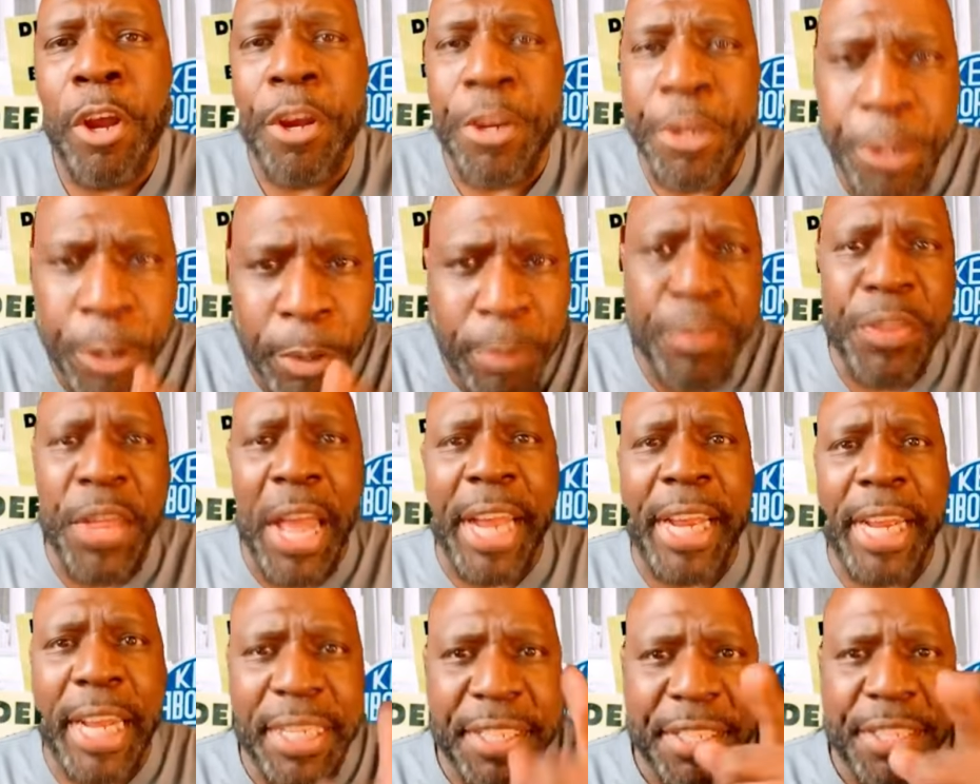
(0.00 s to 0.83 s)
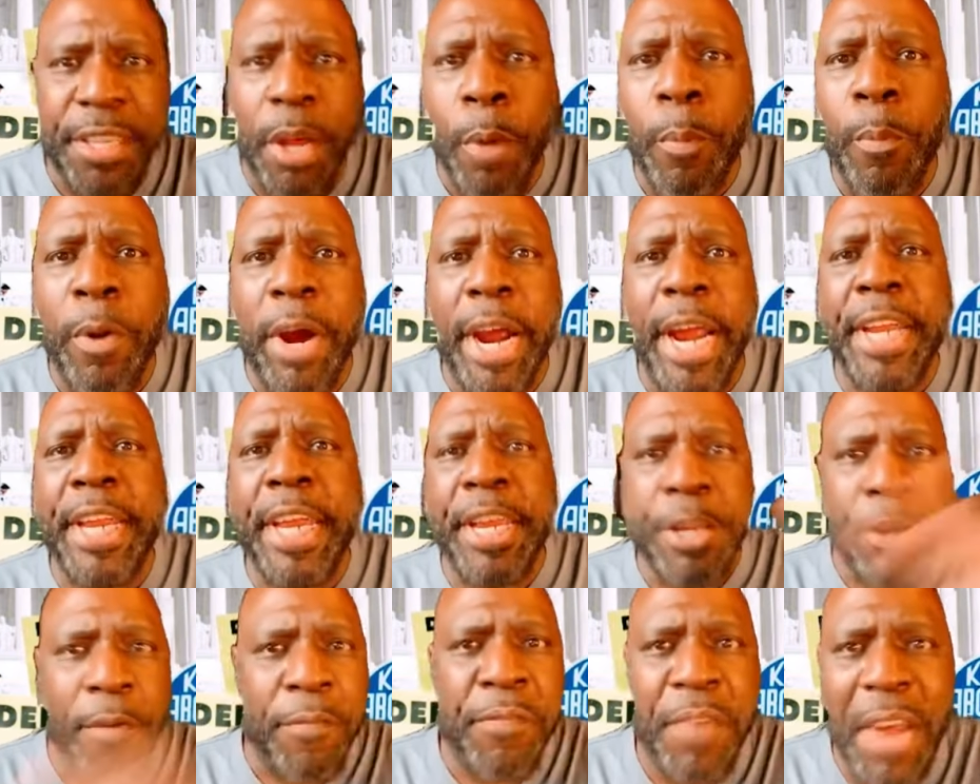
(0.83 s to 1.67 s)
You think it's someone
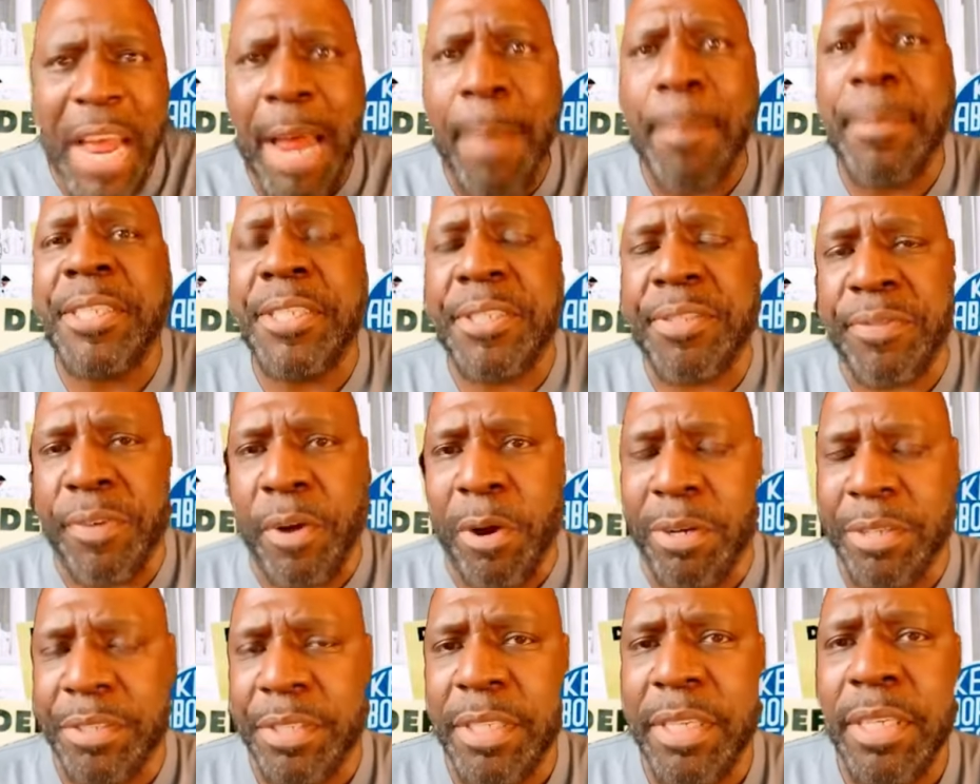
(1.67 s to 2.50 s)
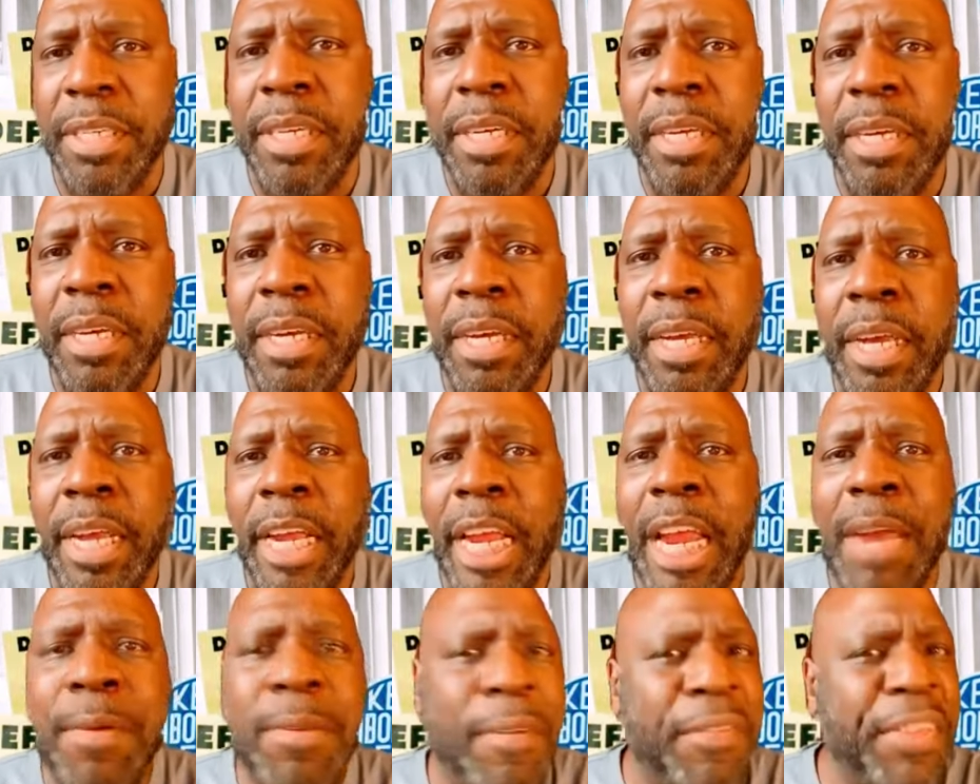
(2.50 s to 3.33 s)
in your family's fault,
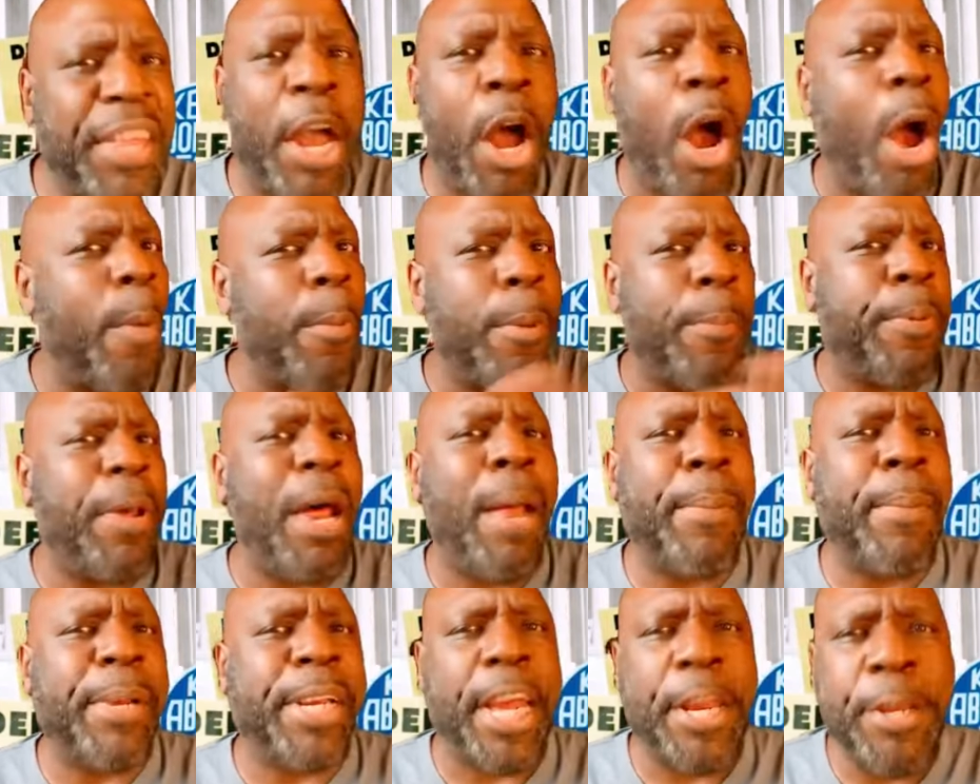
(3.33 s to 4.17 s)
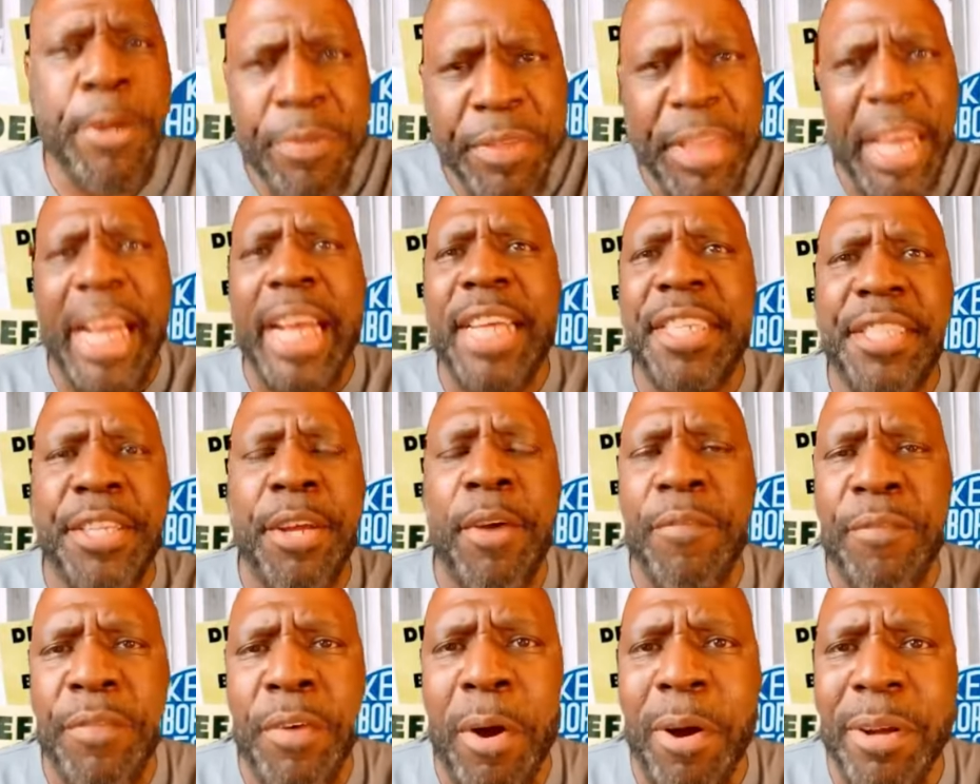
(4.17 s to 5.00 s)
even if they are Republican. You think it's their
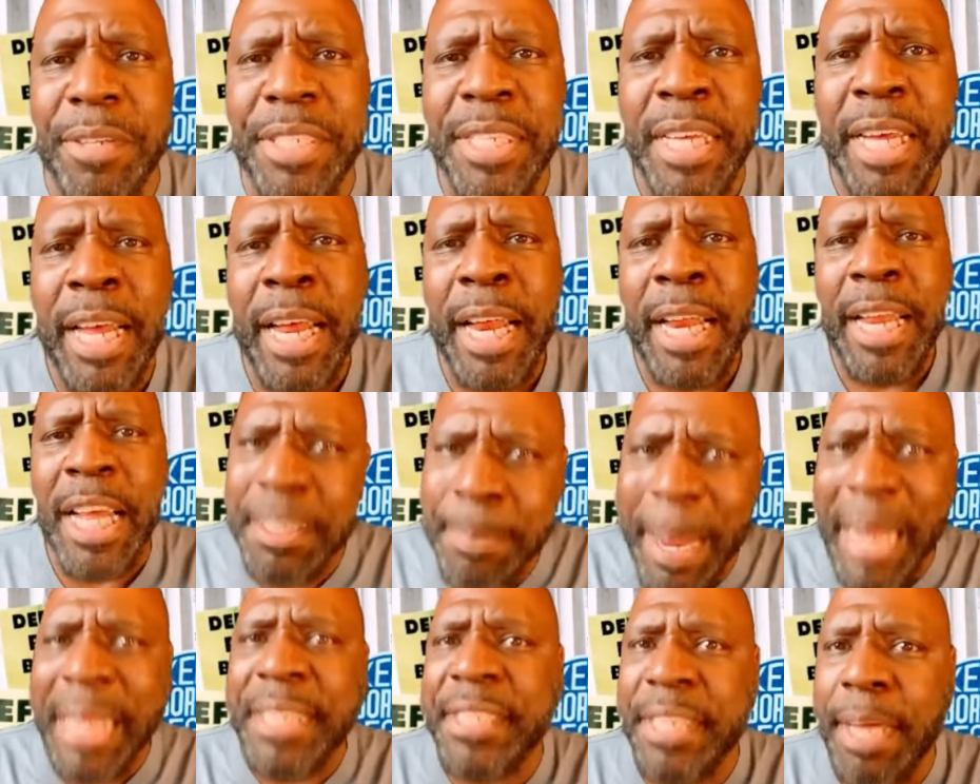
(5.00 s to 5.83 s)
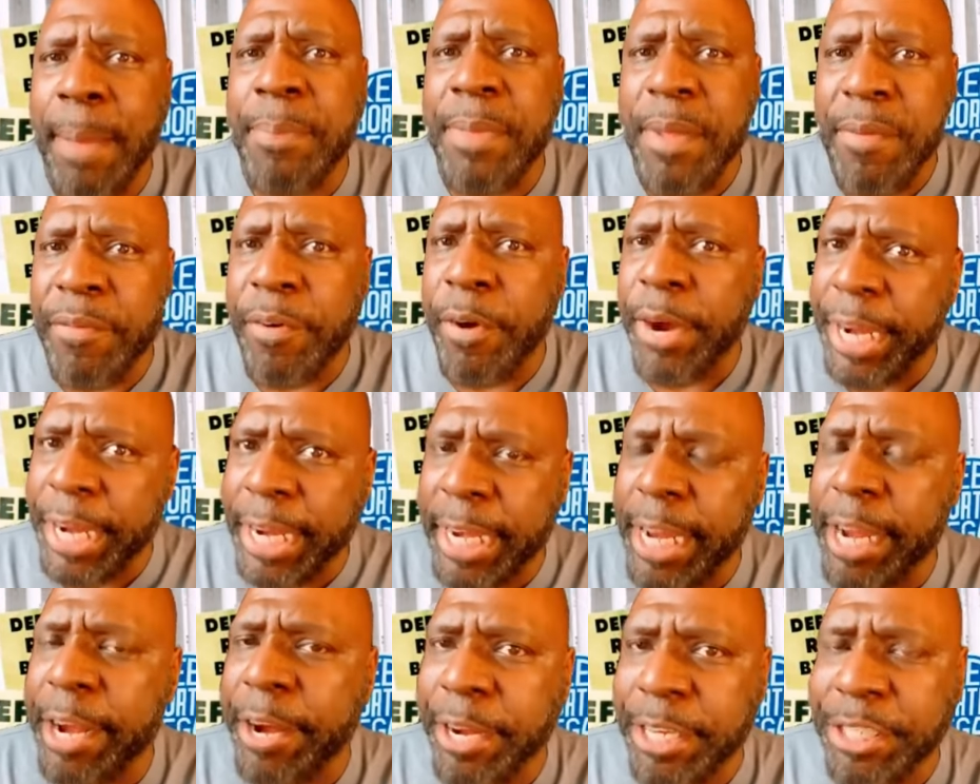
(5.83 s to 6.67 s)
fault. Let's make something very
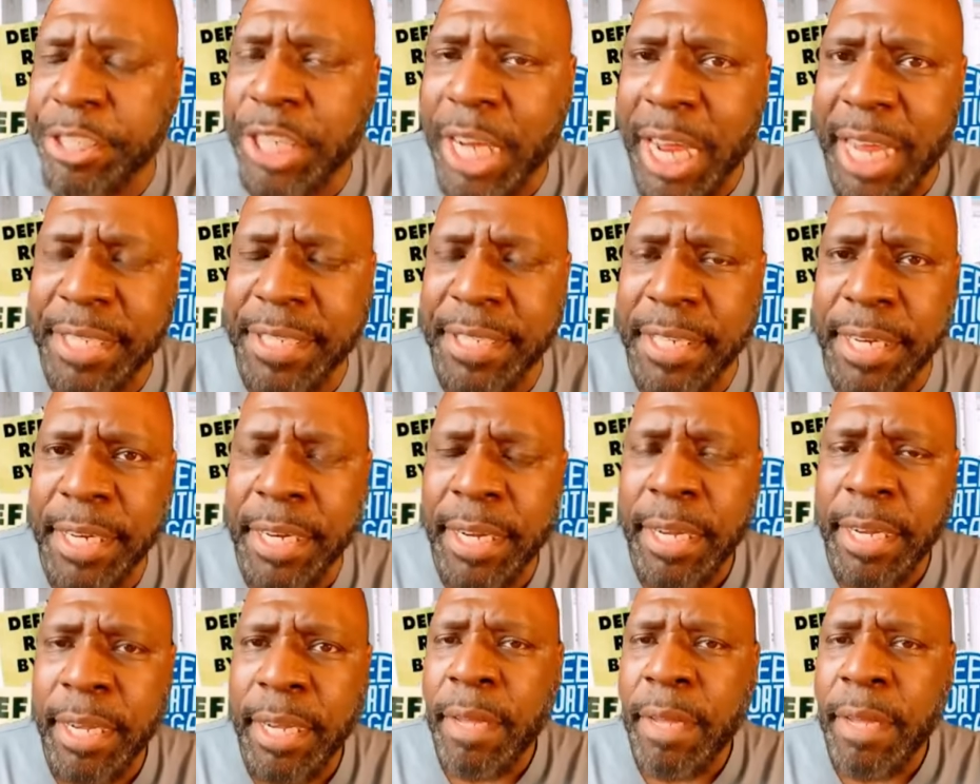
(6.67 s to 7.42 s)
clear here, Johnson.